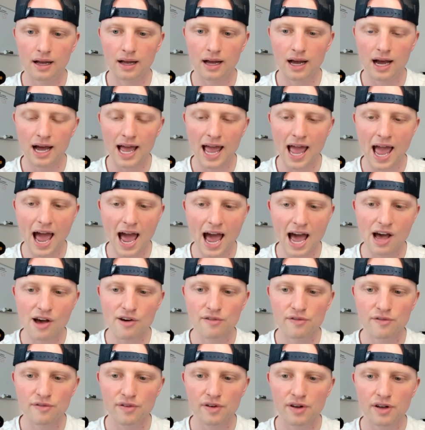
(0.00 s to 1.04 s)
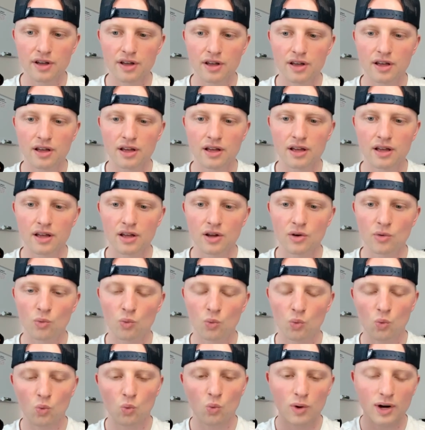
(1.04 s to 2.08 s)

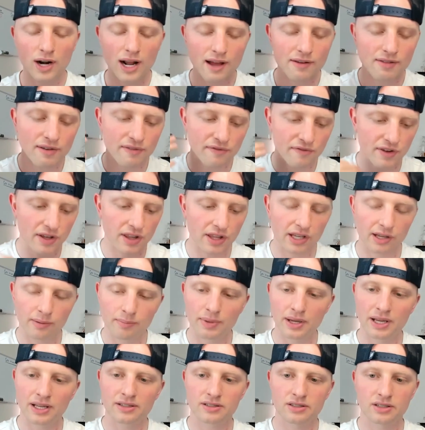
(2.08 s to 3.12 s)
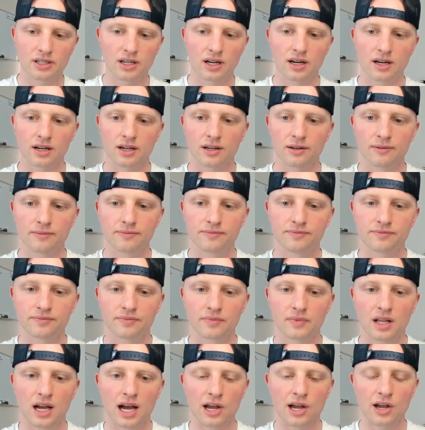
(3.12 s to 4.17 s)
when I have the feeling of being stuck,
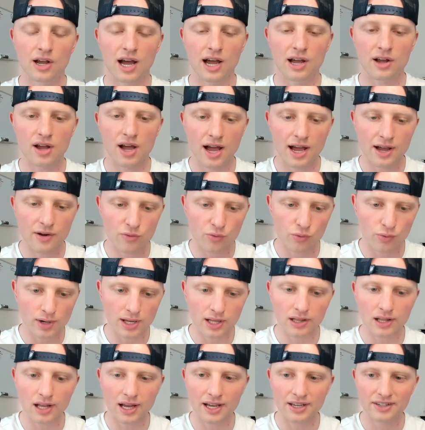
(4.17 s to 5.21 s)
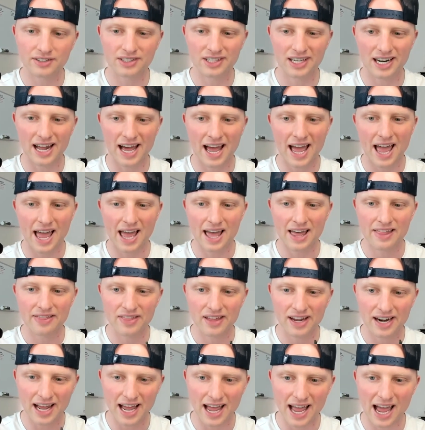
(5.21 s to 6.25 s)
I realize
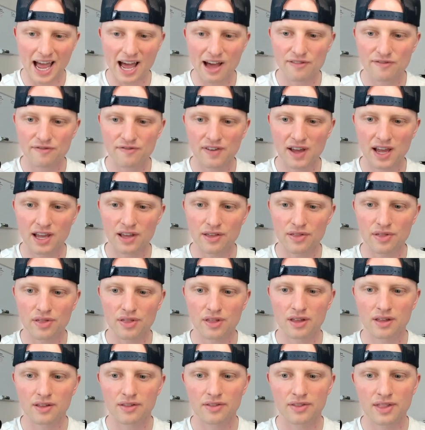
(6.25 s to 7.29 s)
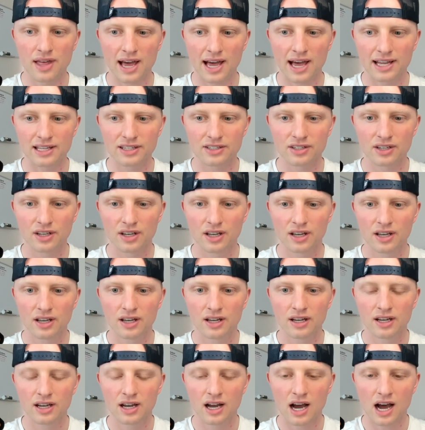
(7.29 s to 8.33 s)
that I have faith that
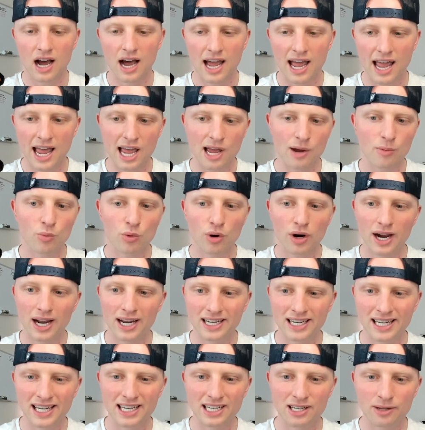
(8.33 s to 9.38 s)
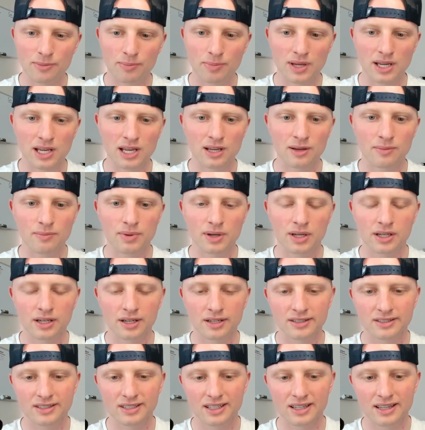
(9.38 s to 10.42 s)
I am where I need to be
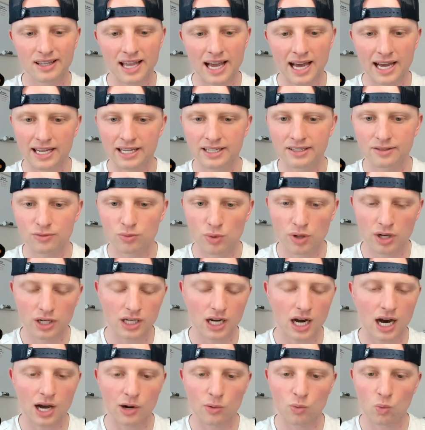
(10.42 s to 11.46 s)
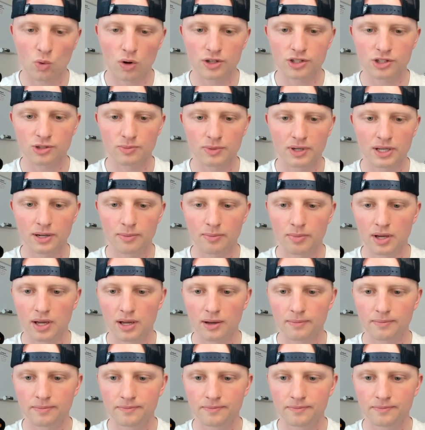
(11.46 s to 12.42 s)
because that is where God wants me to be.